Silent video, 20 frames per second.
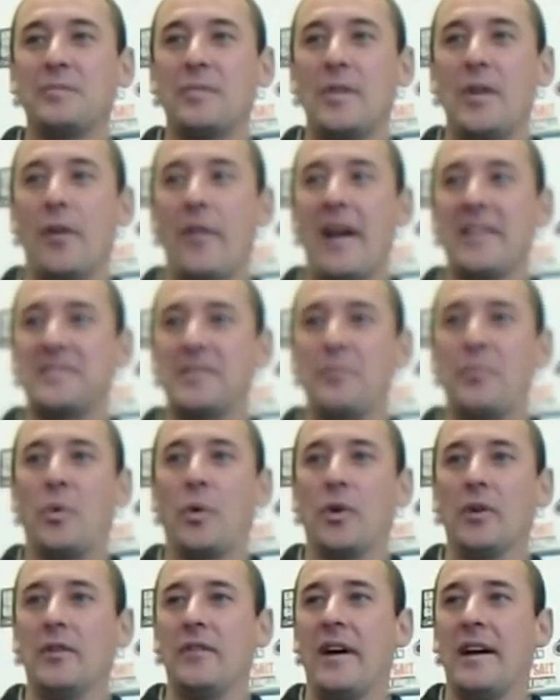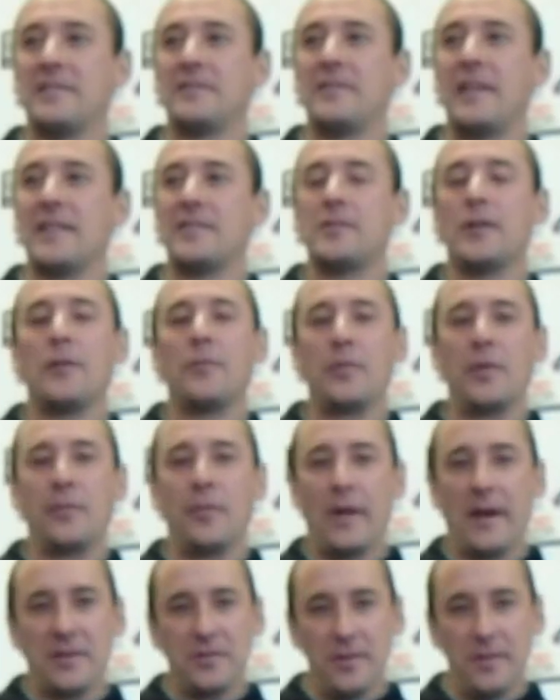That's important, that
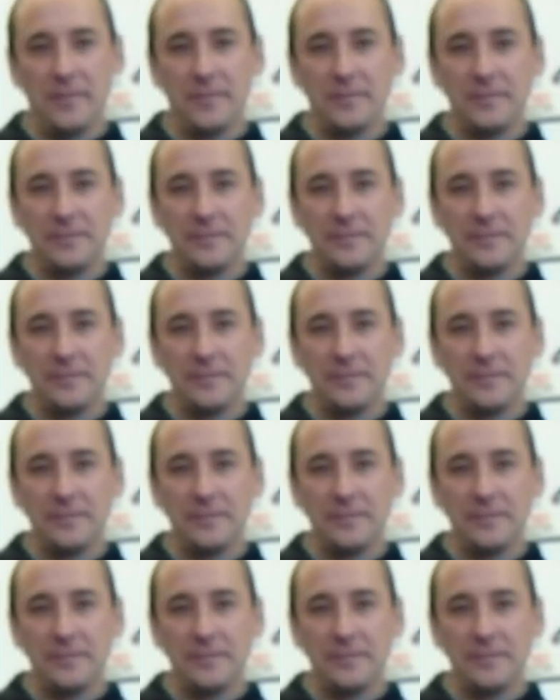self-reflection.